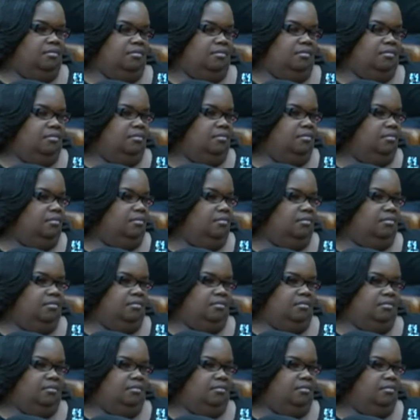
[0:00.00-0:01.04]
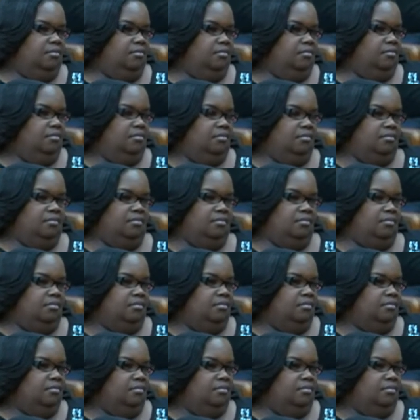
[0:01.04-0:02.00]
No one is speaking in this clip.